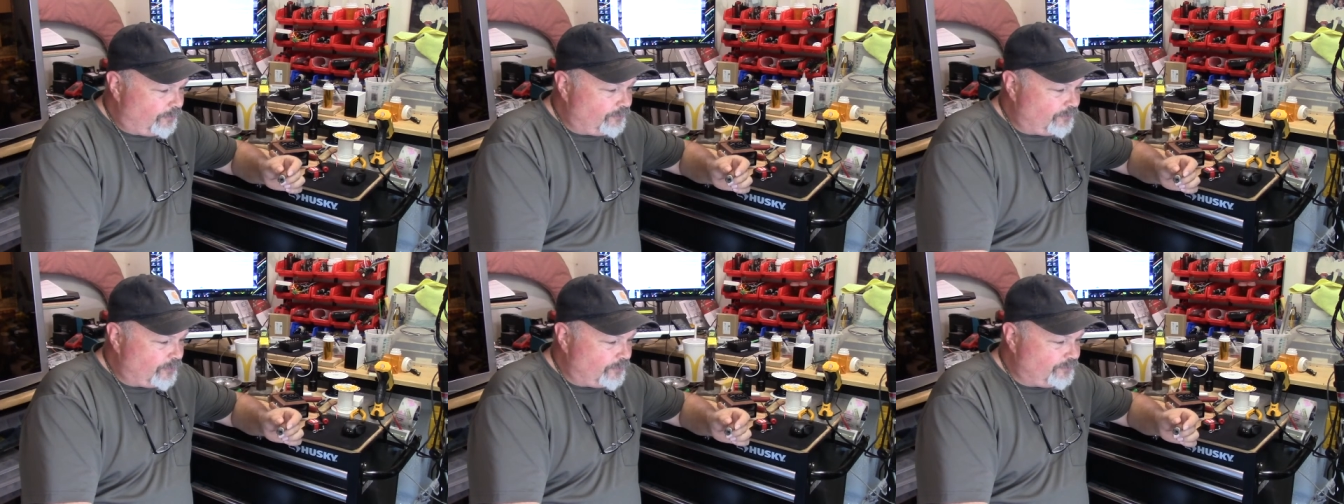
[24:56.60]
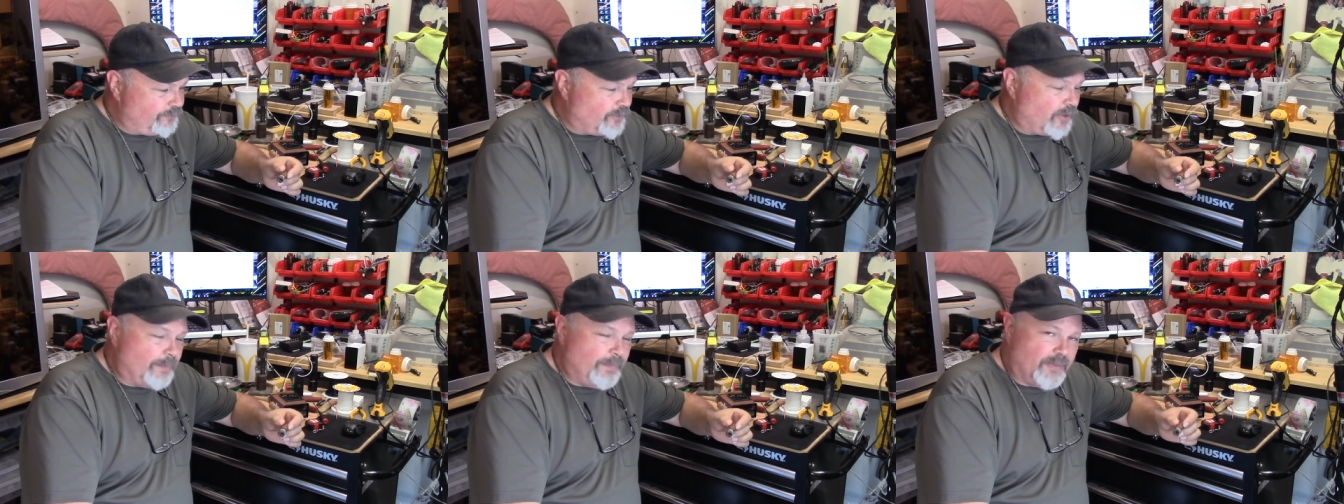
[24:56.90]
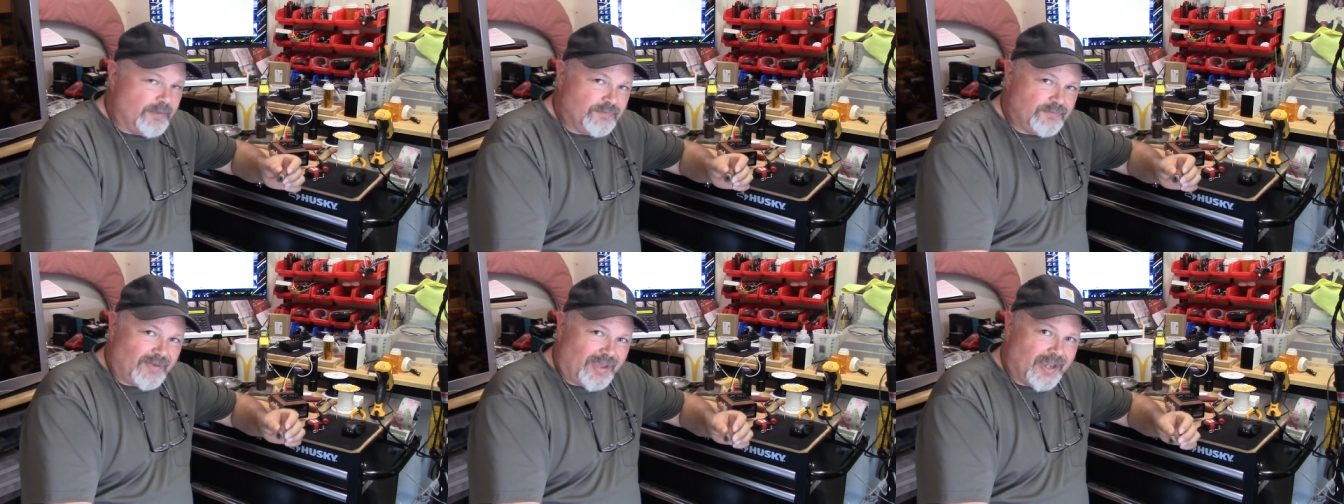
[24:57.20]

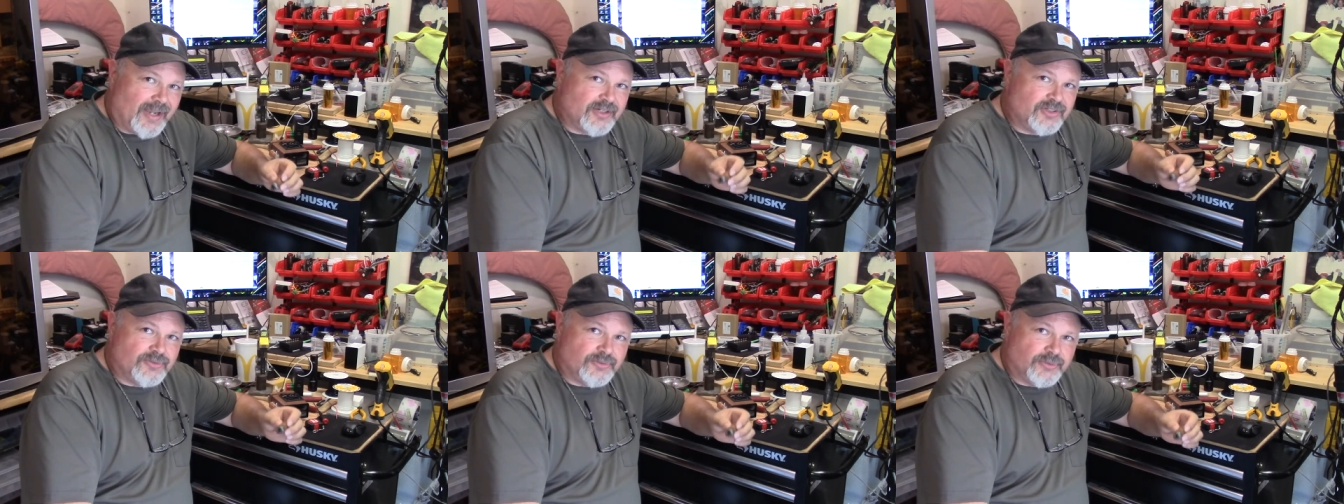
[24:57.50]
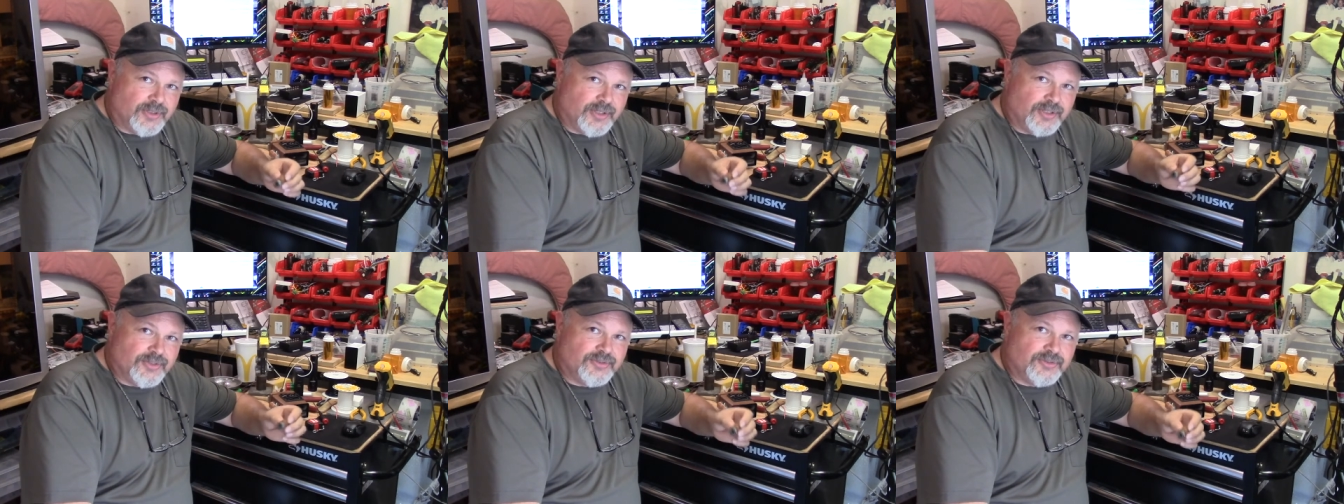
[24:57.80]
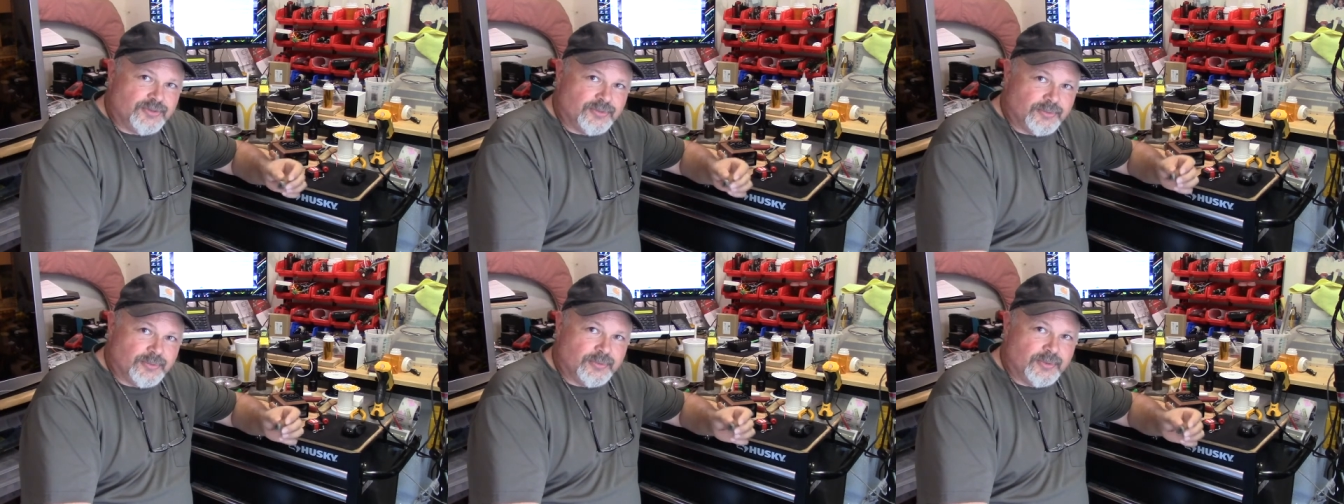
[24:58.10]
from the factory
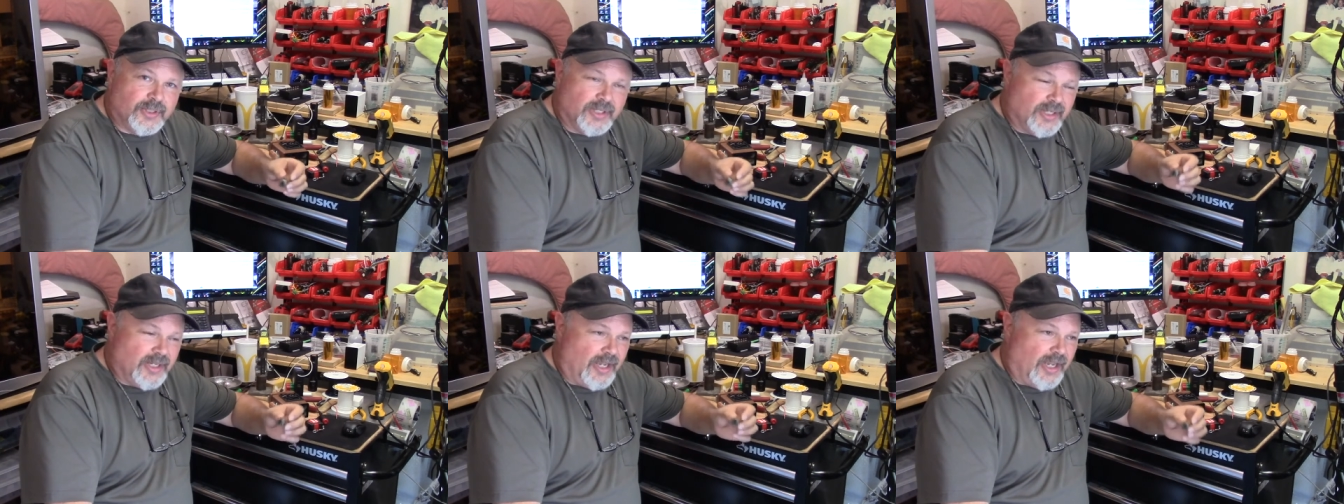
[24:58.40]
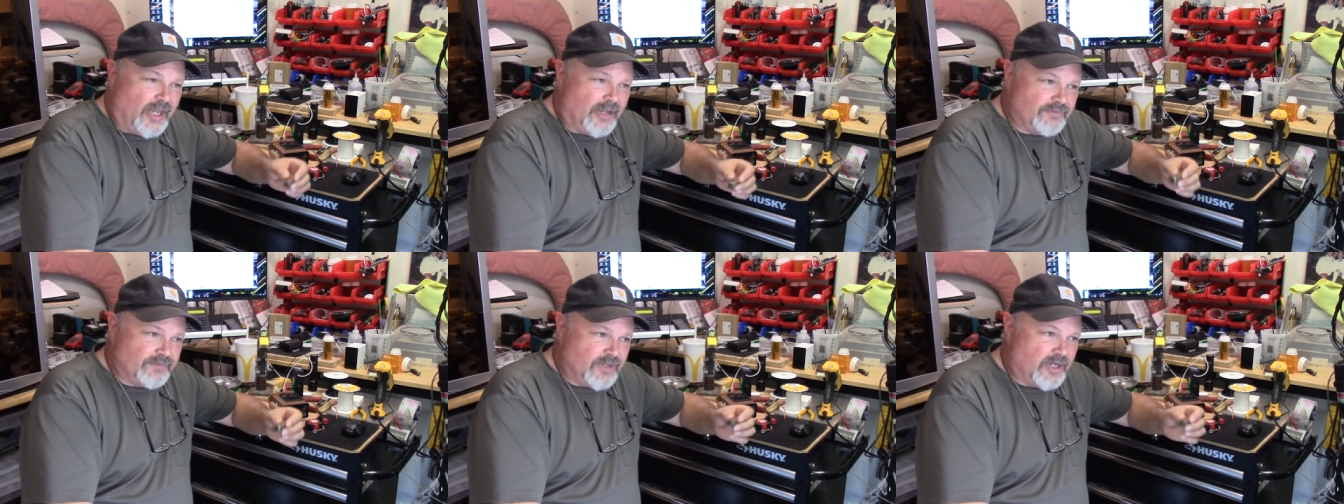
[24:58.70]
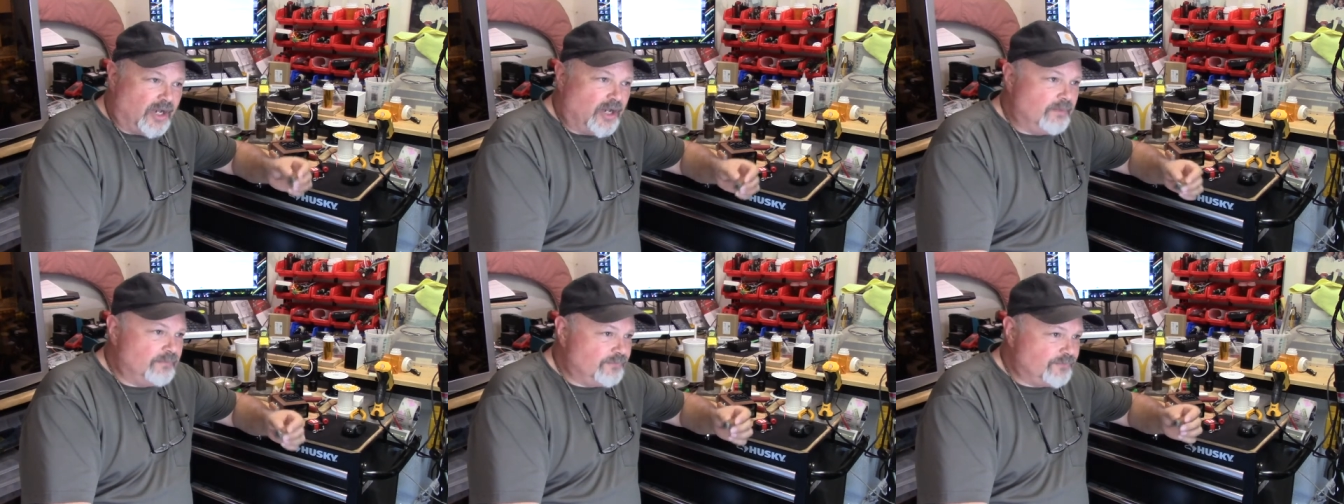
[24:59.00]
to have
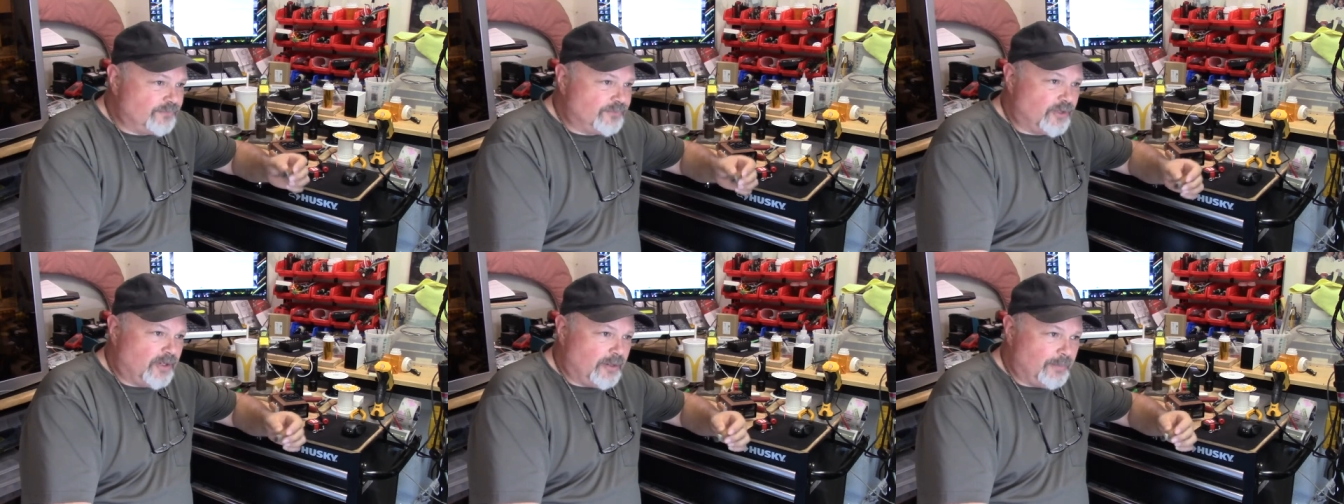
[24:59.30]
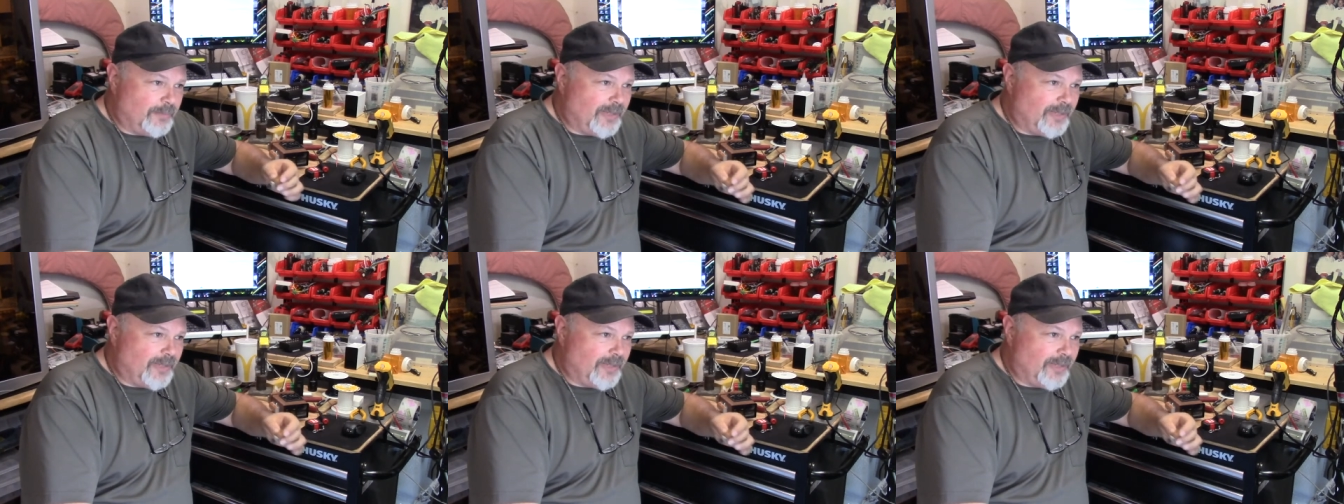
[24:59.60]
come from